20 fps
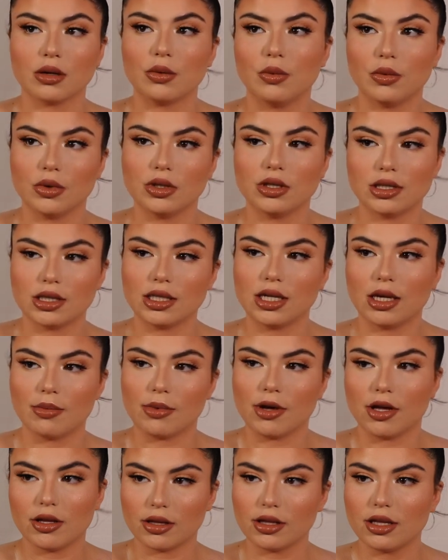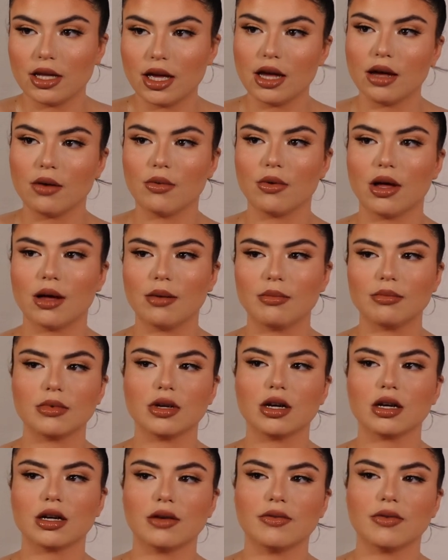We'll see about that. Well, I'm
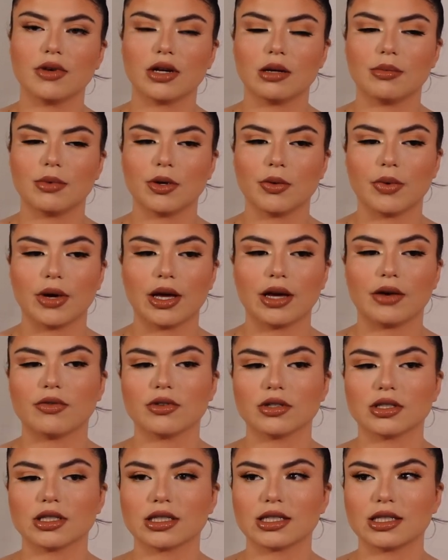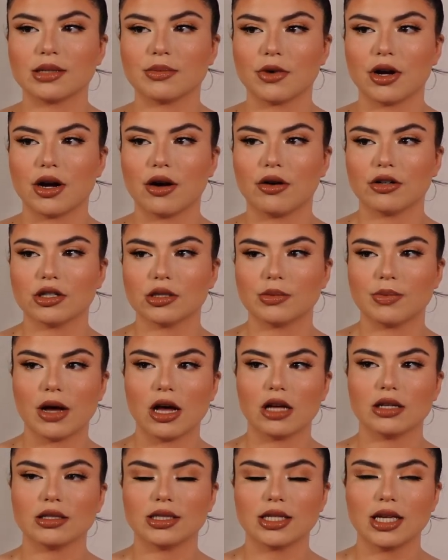not even going to be awake for 16 more hours, but
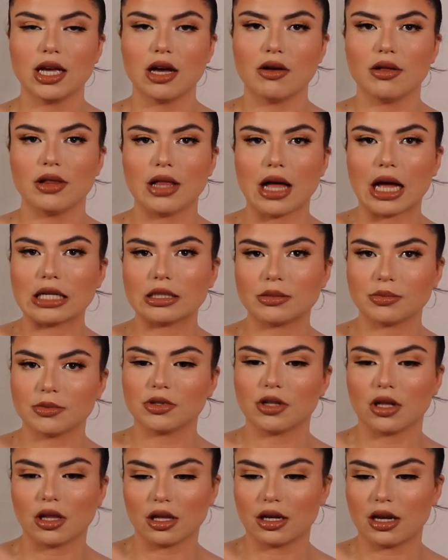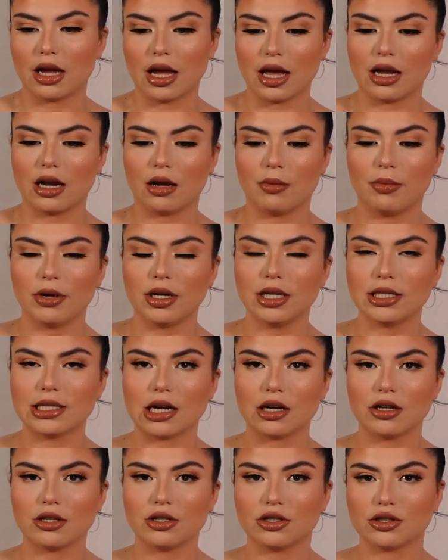I'll see how it lasts me throughout the day, and I'll put it
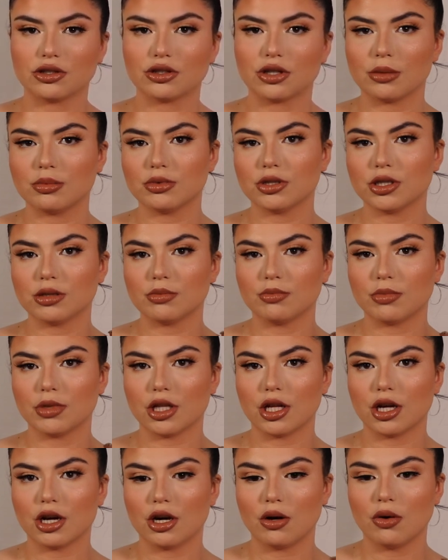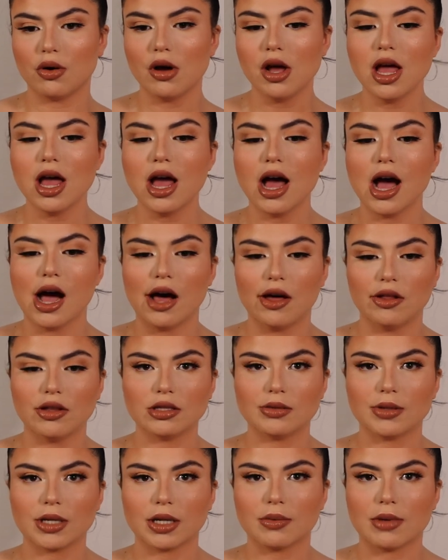down in the description below how
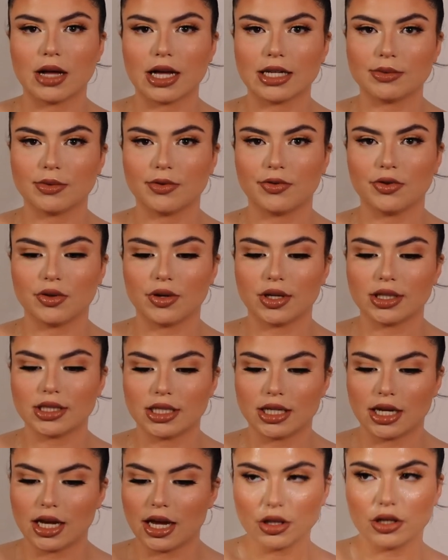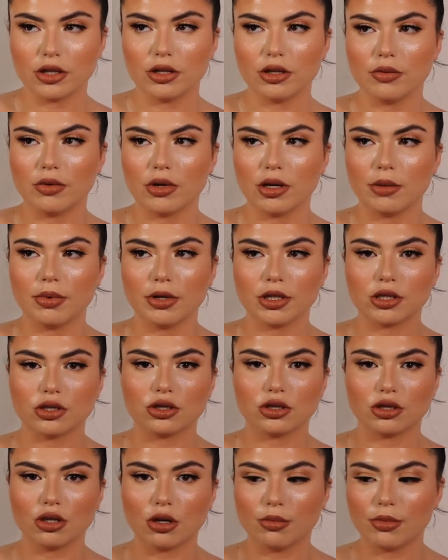this makeup lasts me for the rest of the day. You literally want to put
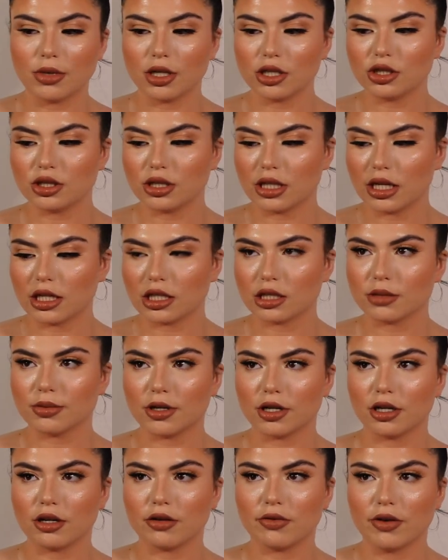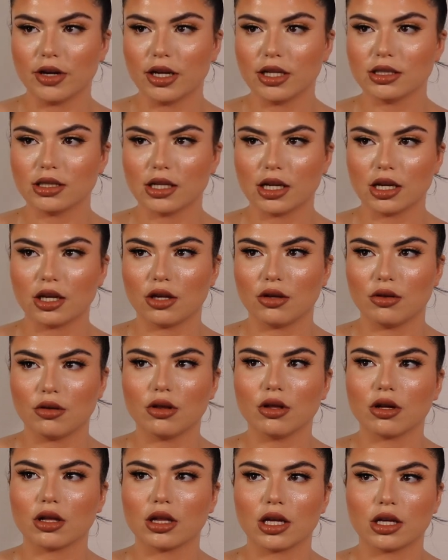so much setting spray on your face like you
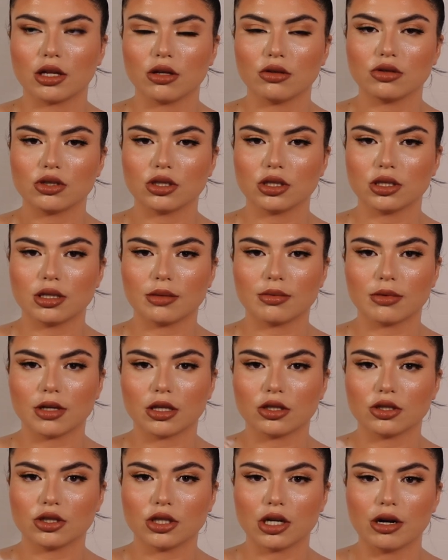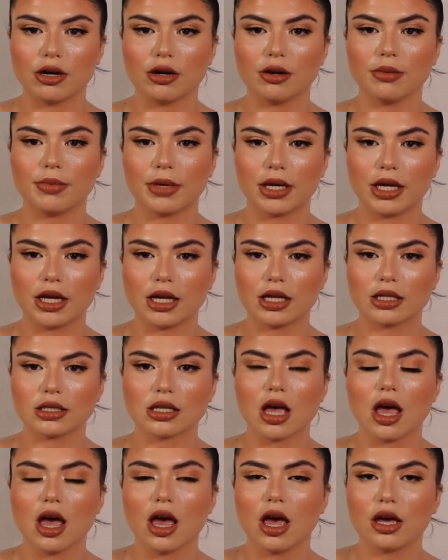look like you just stepped out the shower,
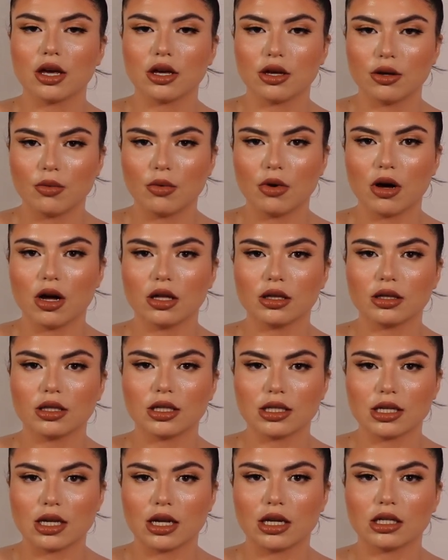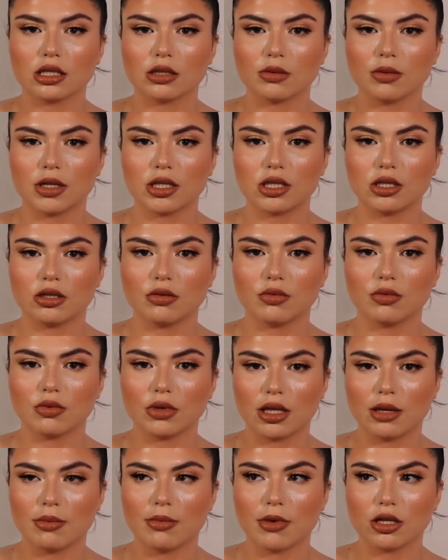because you want the setting spray to
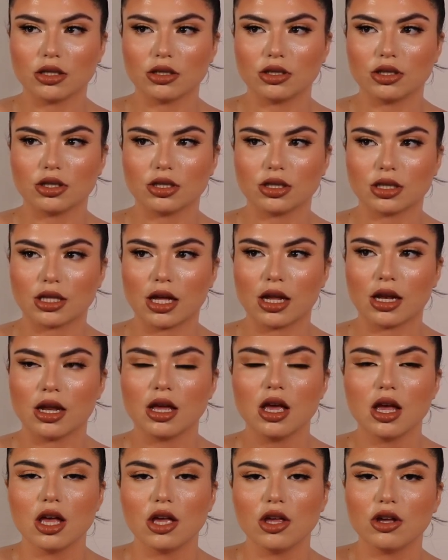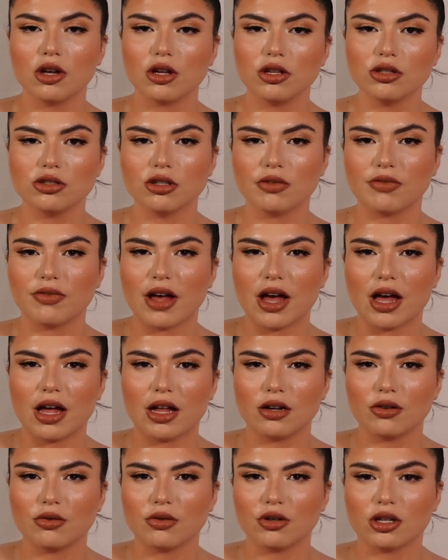really mount to your skin. You can use your
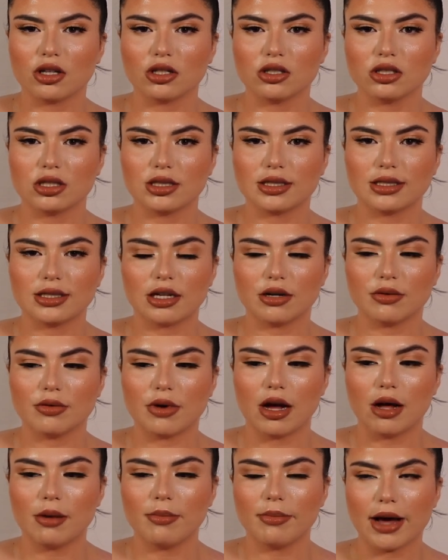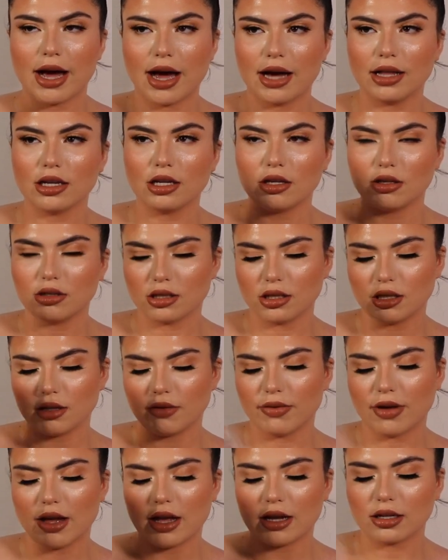fan or you could just sit around, but I like using
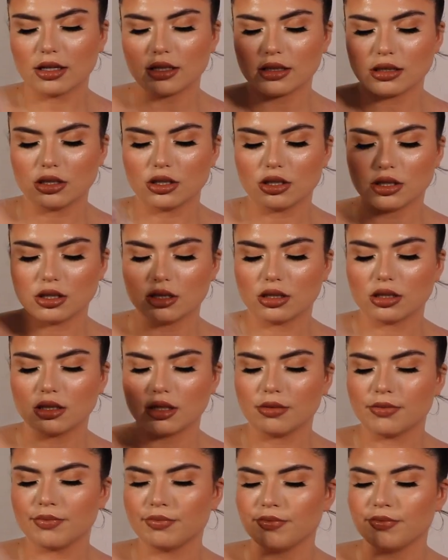the fan because it just